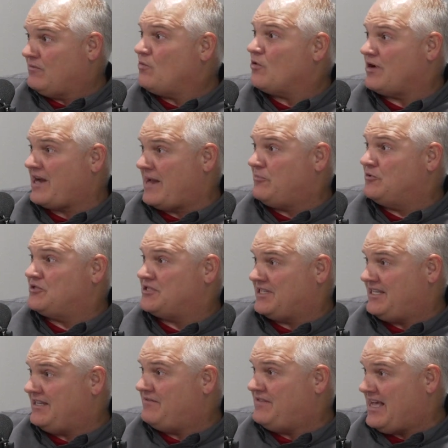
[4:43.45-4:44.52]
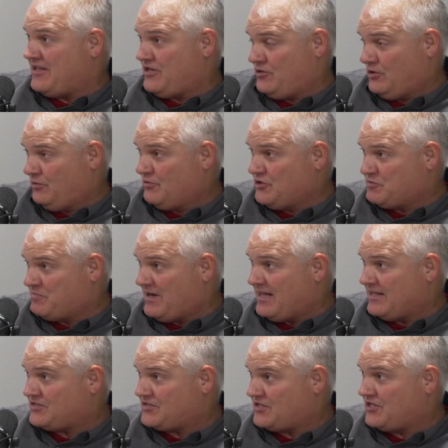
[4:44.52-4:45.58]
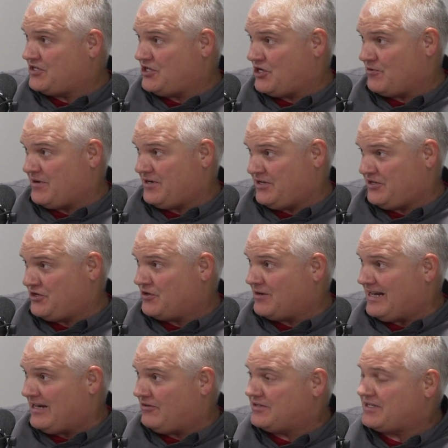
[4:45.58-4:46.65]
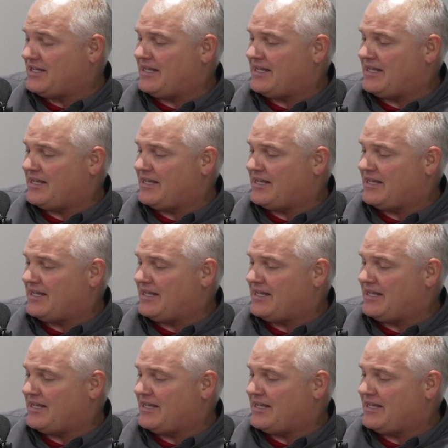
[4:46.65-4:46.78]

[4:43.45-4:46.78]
We're able to give that yield response year in and year out.